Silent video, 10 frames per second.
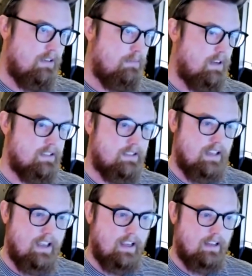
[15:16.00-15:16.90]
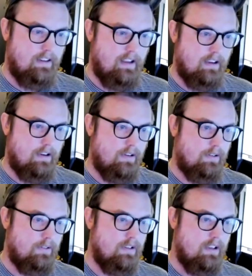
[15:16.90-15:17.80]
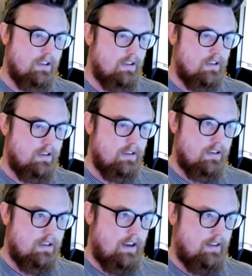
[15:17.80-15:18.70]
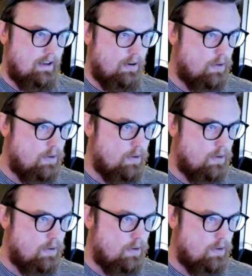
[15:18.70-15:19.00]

because then they go and they